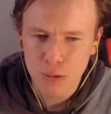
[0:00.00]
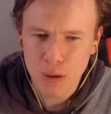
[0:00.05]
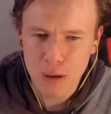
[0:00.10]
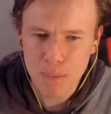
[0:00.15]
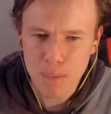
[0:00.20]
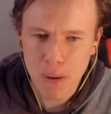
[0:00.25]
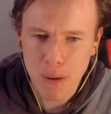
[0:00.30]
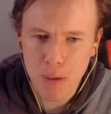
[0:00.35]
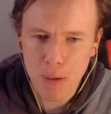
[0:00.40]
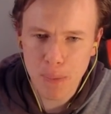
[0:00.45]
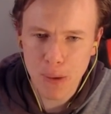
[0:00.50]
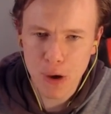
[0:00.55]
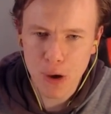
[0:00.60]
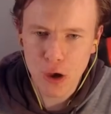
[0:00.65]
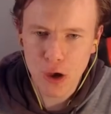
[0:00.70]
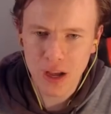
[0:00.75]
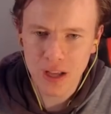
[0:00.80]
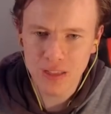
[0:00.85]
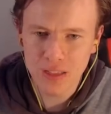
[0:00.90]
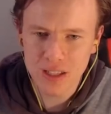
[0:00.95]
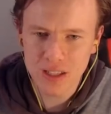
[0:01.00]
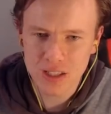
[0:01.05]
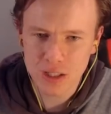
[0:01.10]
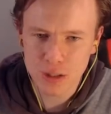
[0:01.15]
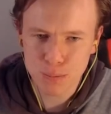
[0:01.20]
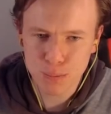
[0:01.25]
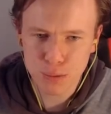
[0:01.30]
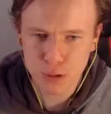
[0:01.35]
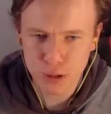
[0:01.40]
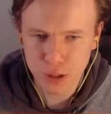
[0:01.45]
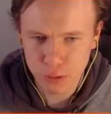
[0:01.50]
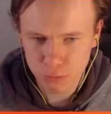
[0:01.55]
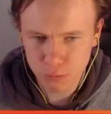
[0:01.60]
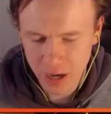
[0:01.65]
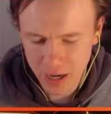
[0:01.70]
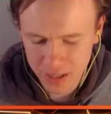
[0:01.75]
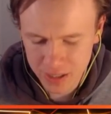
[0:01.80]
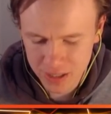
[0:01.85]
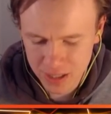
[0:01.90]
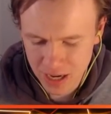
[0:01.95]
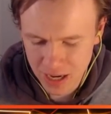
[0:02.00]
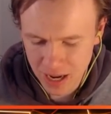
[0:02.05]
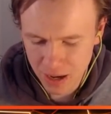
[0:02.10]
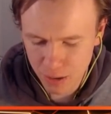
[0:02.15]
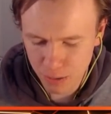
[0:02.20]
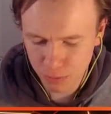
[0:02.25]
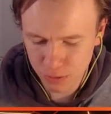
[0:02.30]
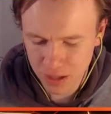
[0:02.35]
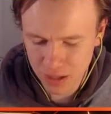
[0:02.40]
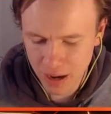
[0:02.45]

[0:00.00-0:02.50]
we pop her, and this is pretty wrecked now.